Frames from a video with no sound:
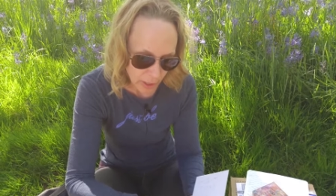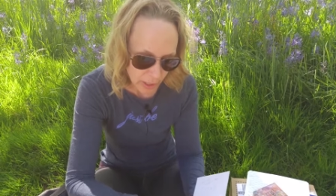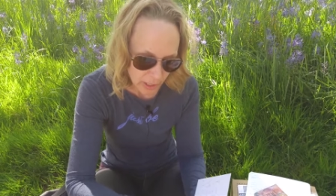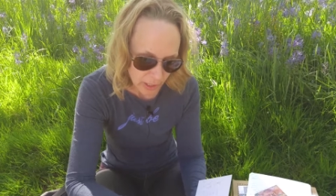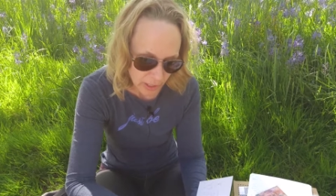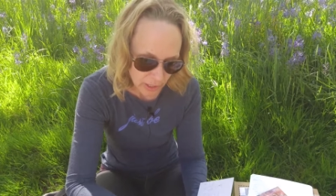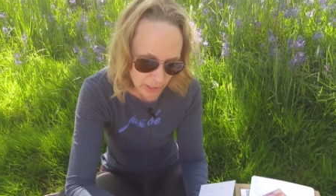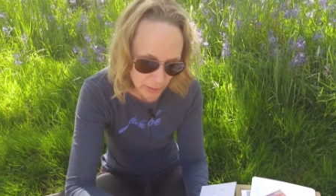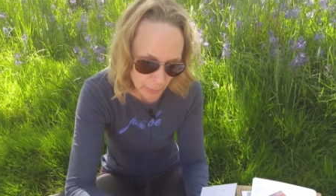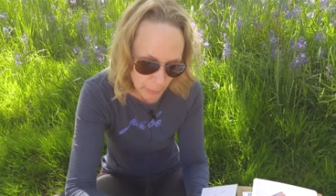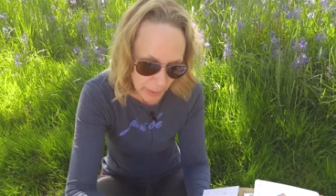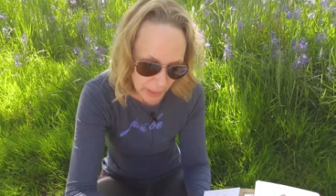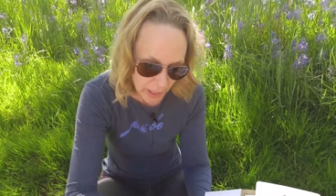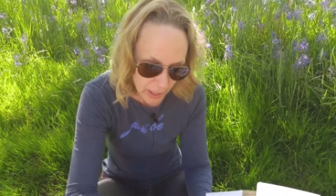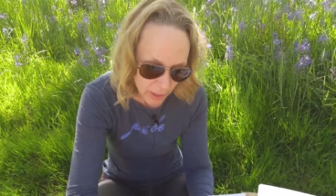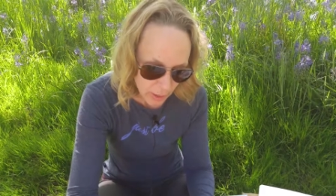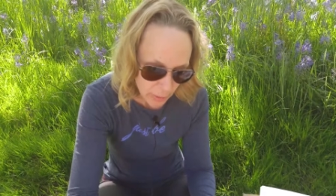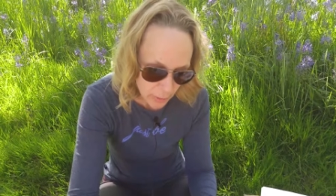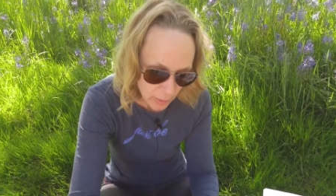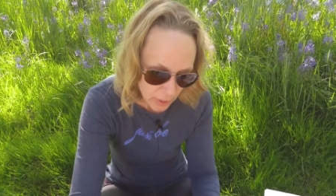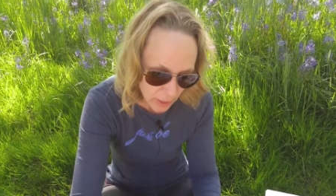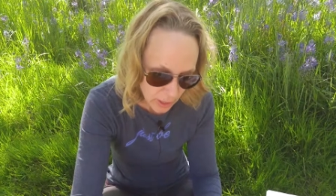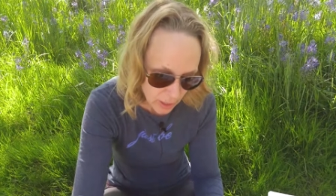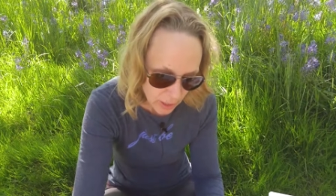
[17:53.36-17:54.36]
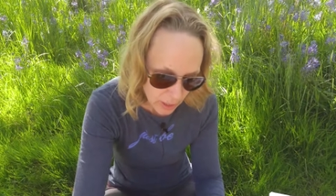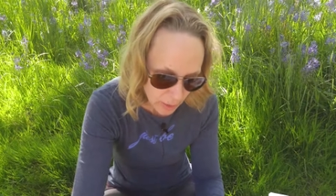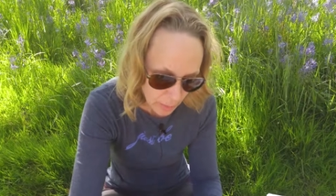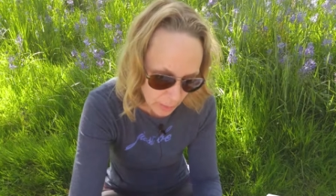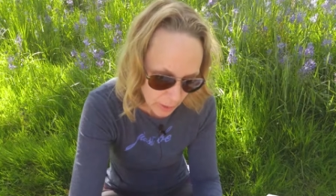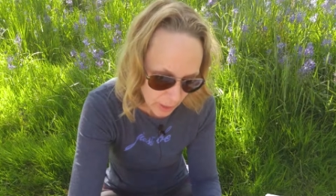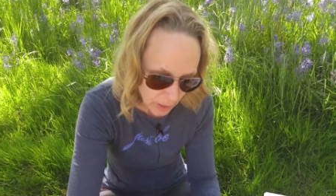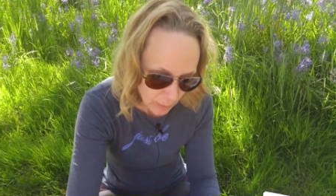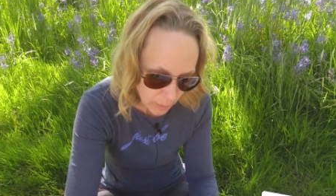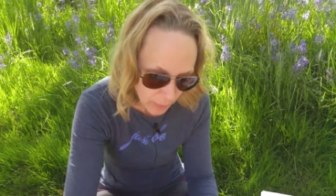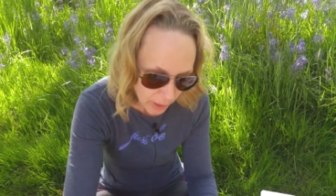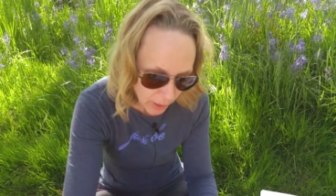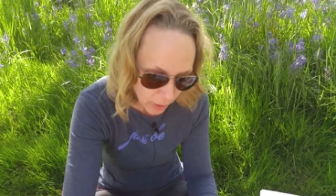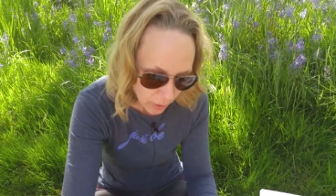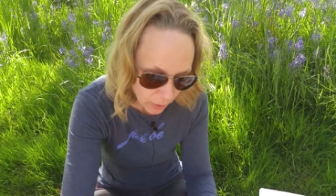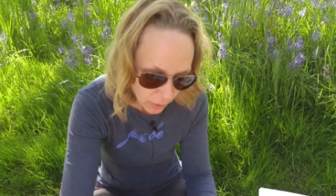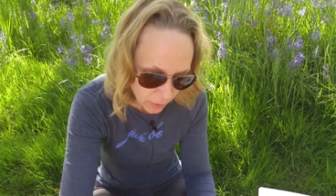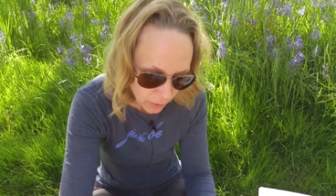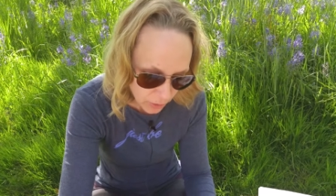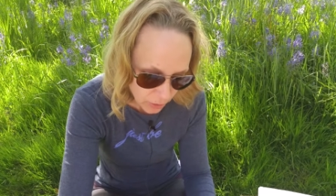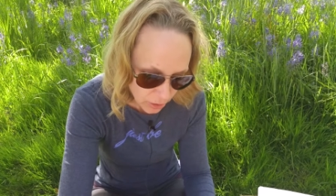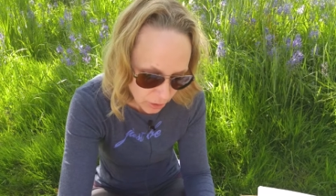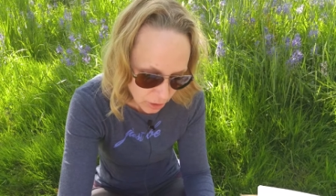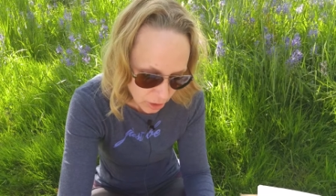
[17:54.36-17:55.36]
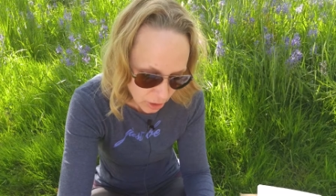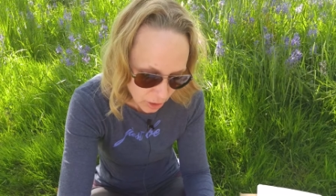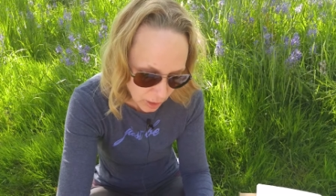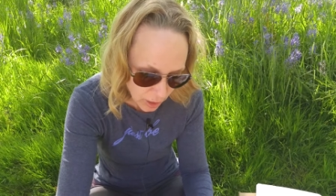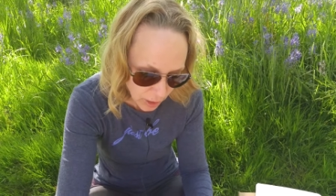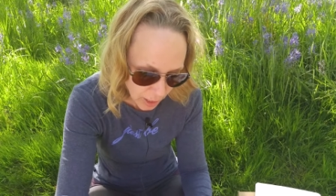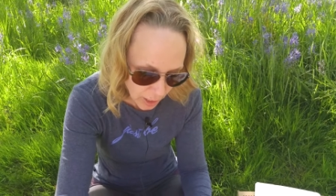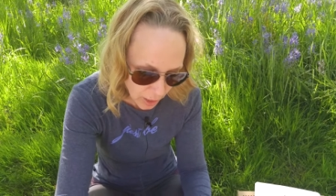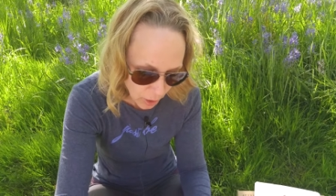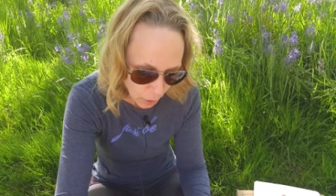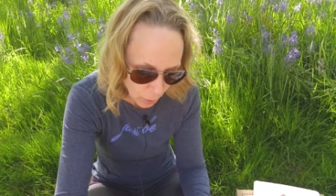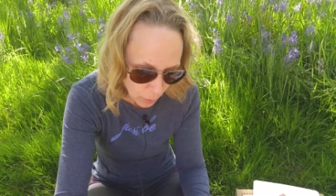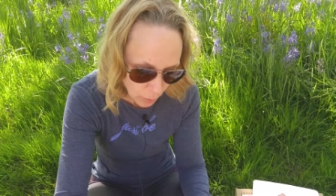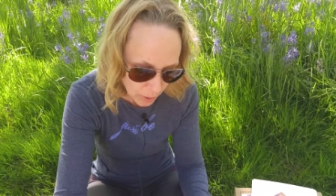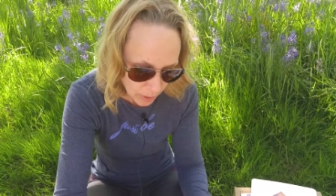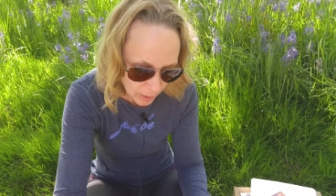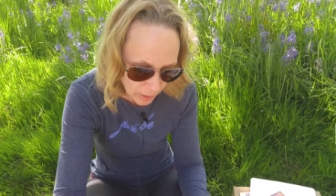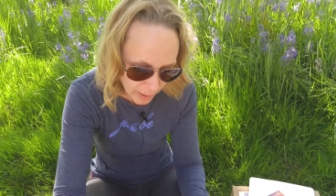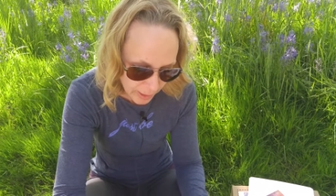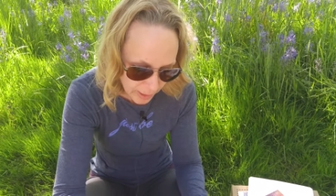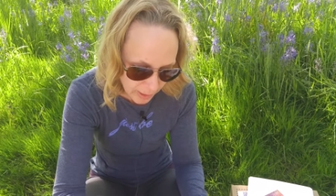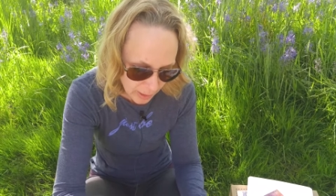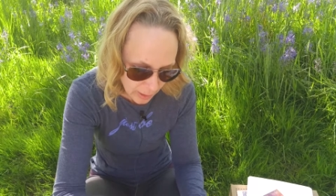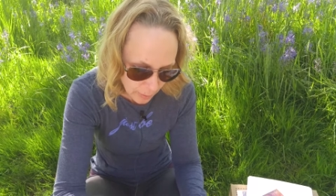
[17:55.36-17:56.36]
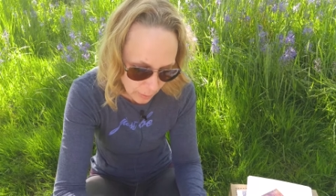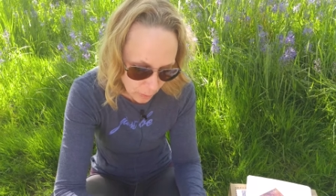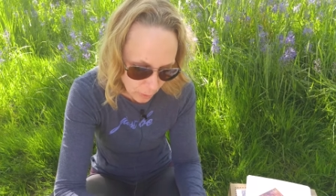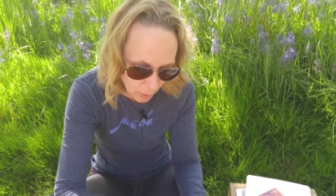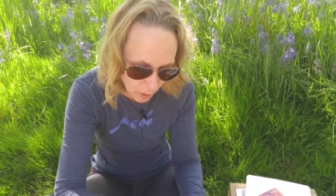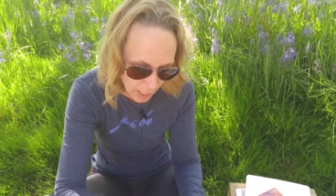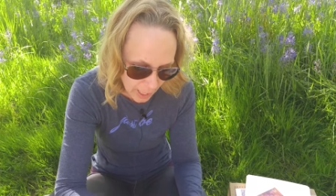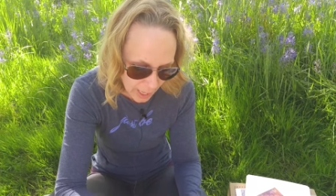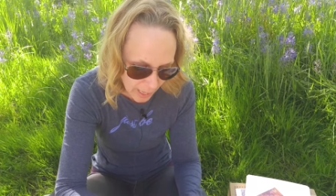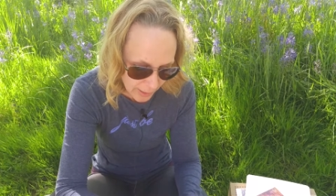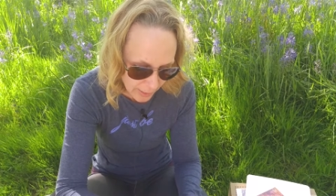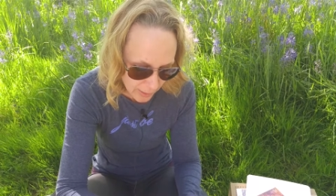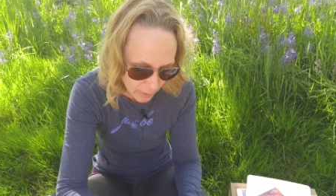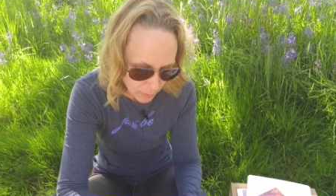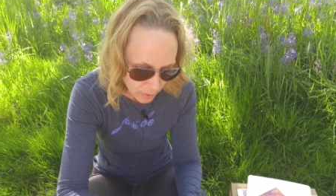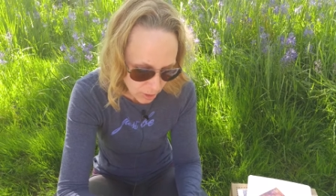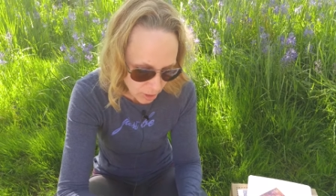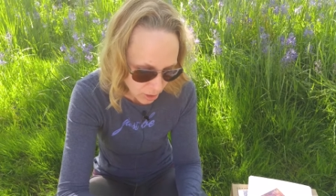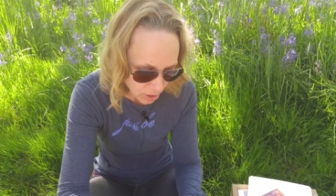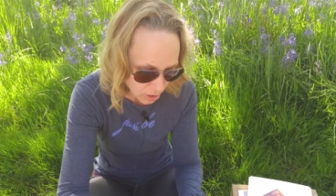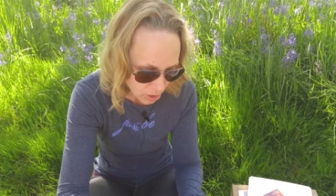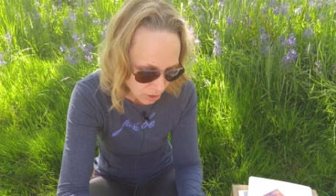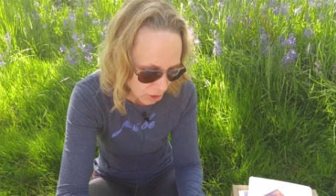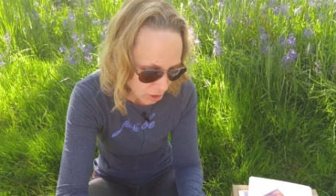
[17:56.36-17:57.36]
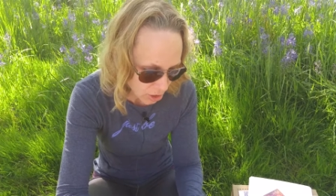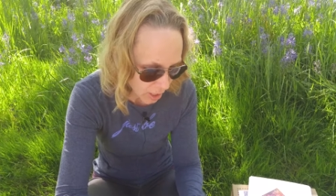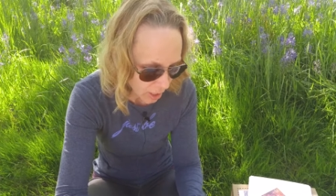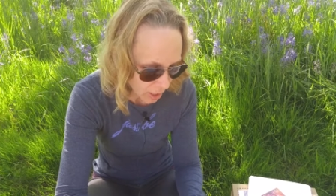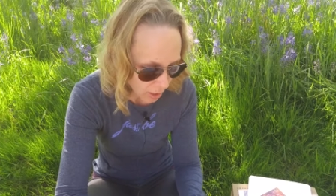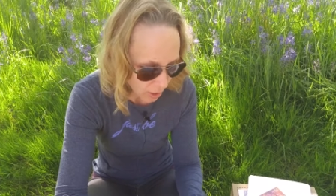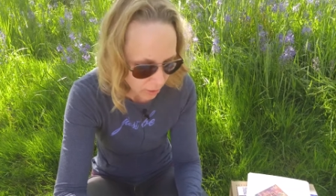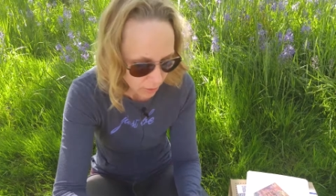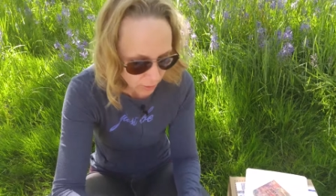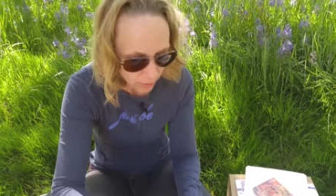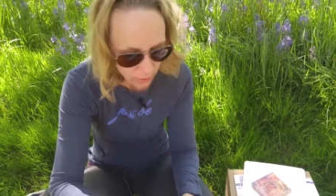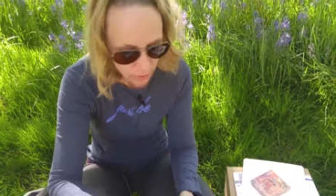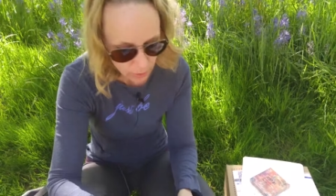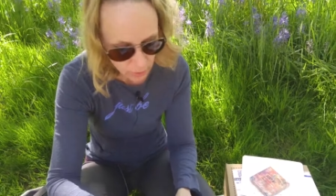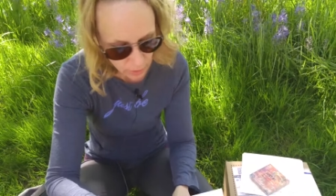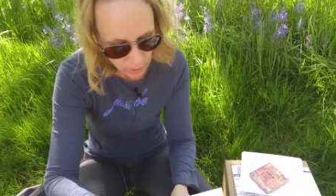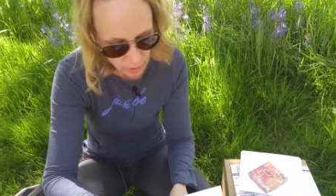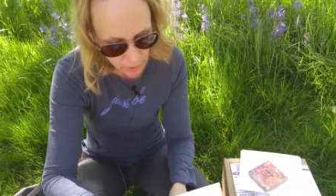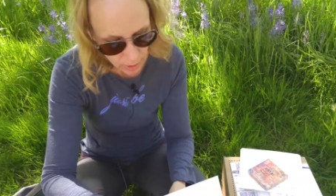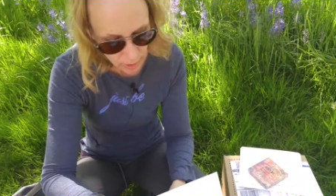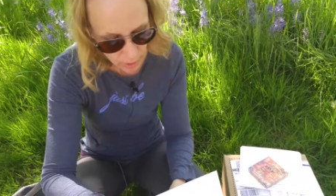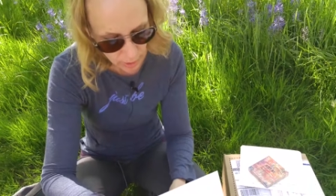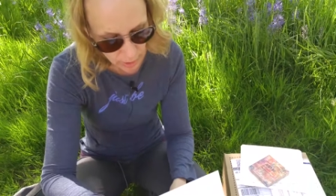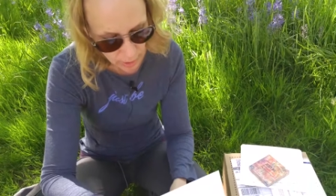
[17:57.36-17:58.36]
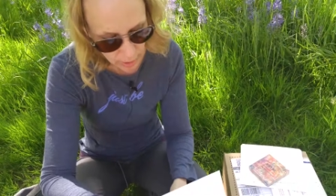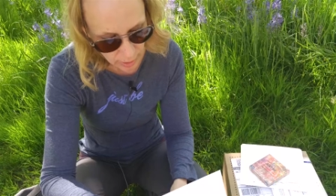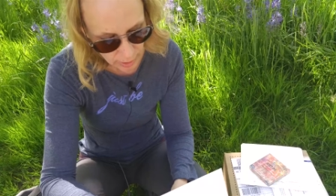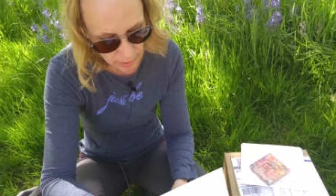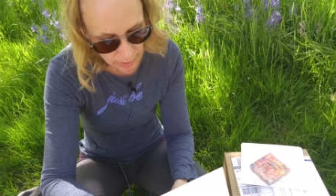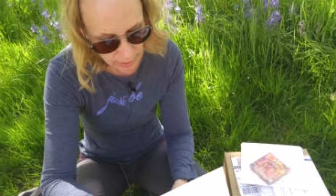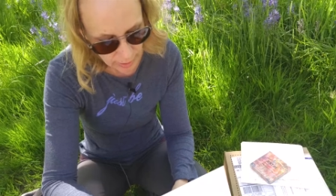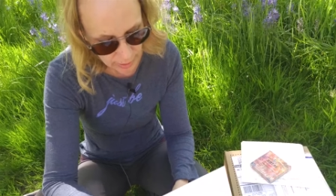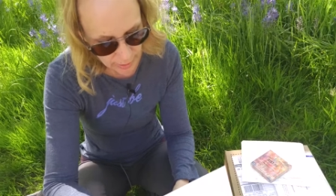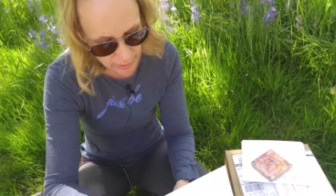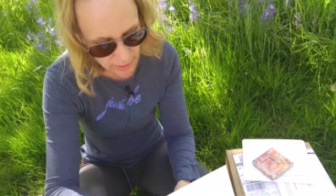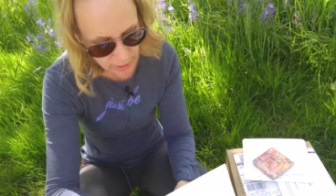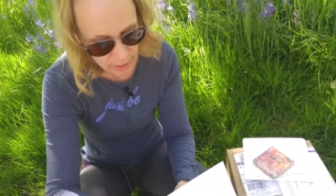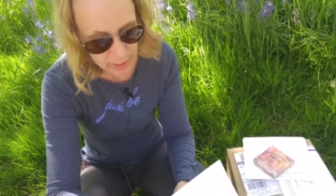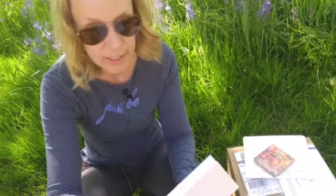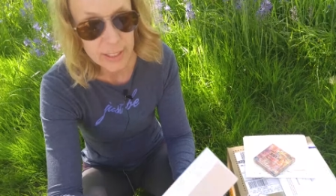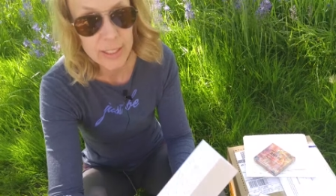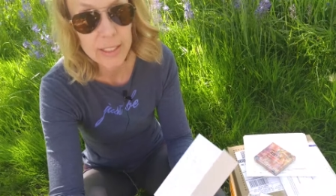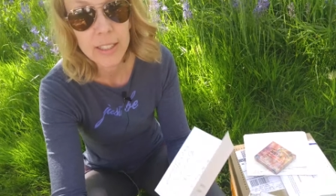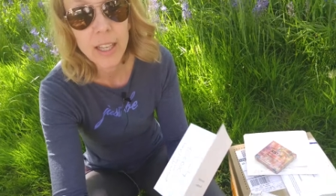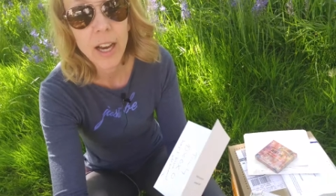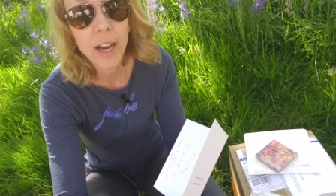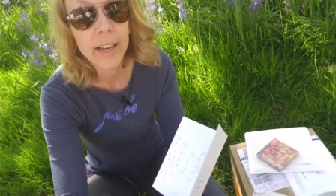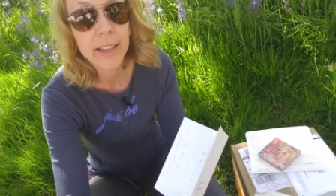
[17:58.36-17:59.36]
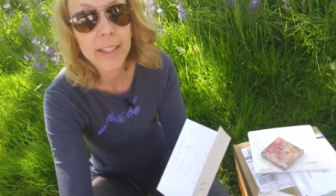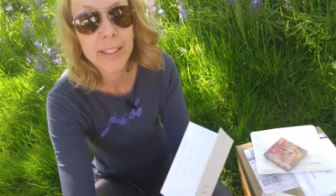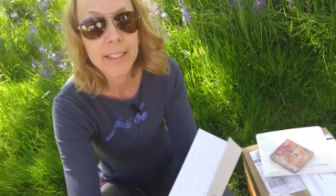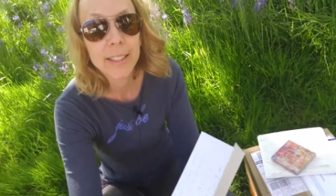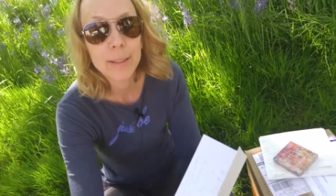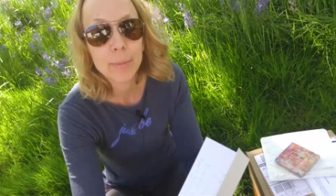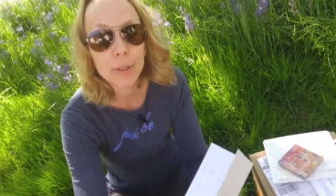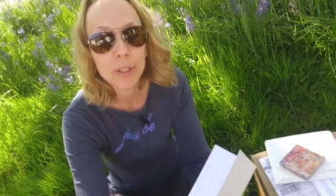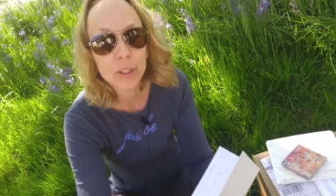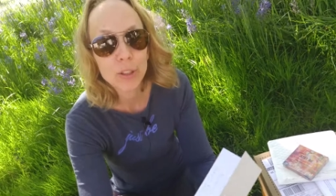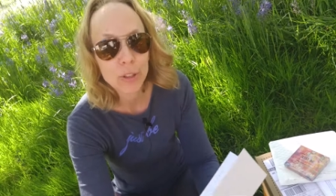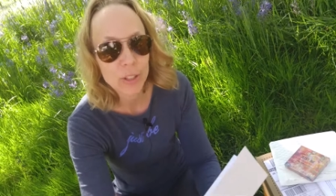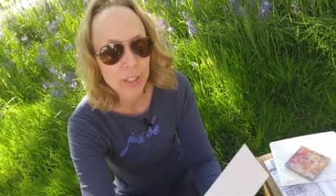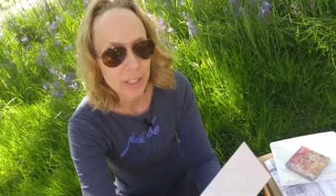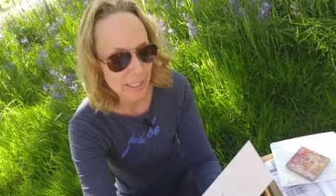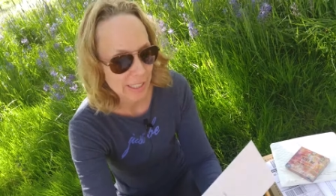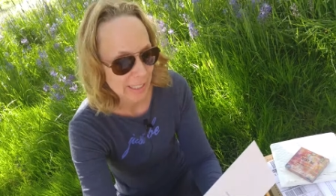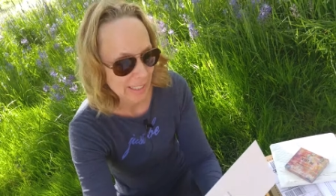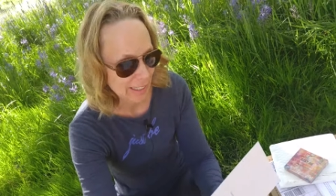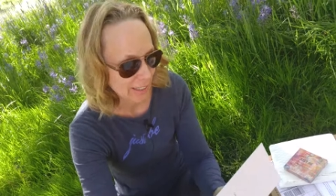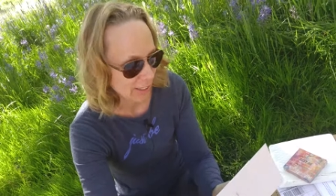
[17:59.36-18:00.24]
and it inspired me to make my own version. I hope you like them and will add them to your shelf. And she says hi to Tim and Trinity